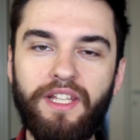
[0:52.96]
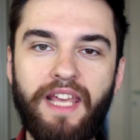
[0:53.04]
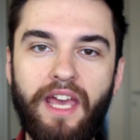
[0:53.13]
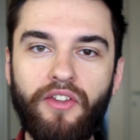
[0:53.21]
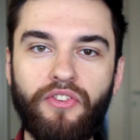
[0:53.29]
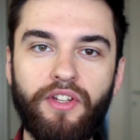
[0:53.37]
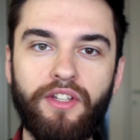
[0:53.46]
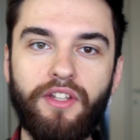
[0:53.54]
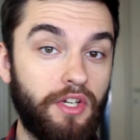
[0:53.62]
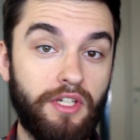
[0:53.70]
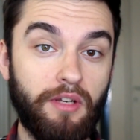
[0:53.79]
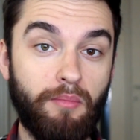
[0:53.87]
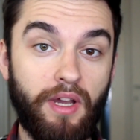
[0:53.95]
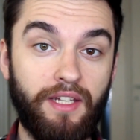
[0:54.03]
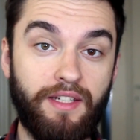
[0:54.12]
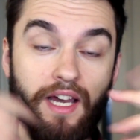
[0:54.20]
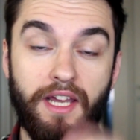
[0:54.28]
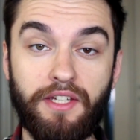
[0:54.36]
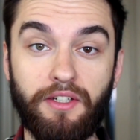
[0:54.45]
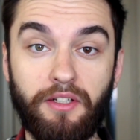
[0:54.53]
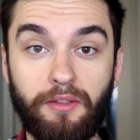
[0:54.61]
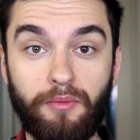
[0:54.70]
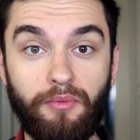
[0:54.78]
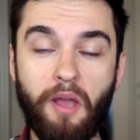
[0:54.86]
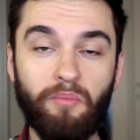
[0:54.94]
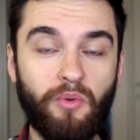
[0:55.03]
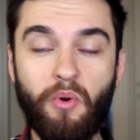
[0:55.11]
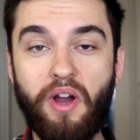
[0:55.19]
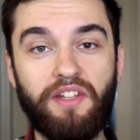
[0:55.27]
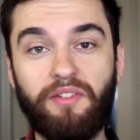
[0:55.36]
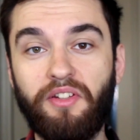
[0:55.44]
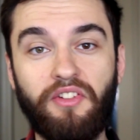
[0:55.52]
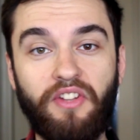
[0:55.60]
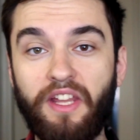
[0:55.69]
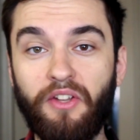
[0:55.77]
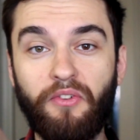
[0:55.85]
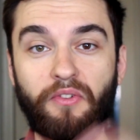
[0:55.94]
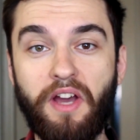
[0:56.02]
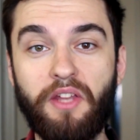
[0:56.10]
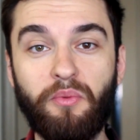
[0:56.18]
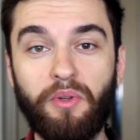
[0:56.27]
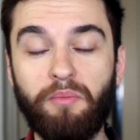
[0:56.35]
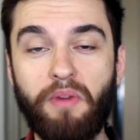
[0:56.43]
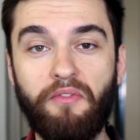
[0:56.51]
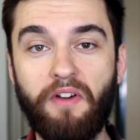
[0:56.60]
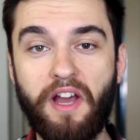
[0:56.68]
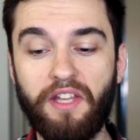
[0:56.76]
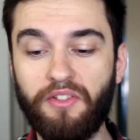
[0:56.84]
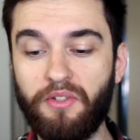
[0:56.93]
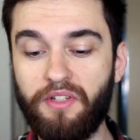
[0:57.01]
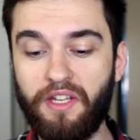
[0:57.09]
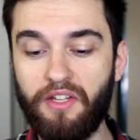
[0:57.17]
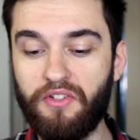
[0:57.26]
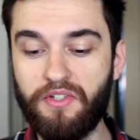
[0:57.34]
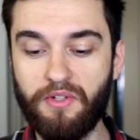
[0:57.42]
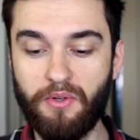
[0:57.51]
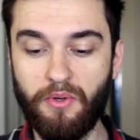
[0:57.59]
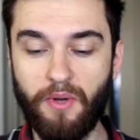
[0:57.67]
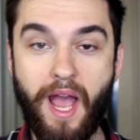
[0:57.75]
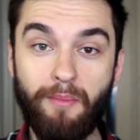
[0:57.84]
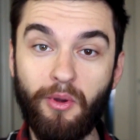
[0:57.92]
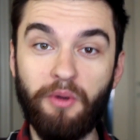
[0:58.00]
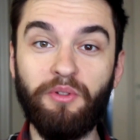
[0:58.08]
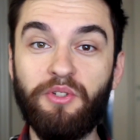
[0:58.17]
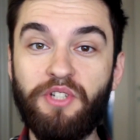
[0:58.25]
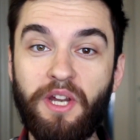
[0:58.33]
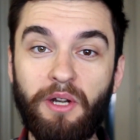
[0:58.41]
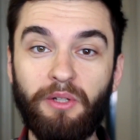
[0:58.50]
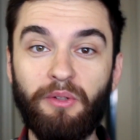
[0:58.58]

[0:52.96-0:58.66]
guessed it, judging by the title. I'm quite satisfied with my find today, so I'm going to share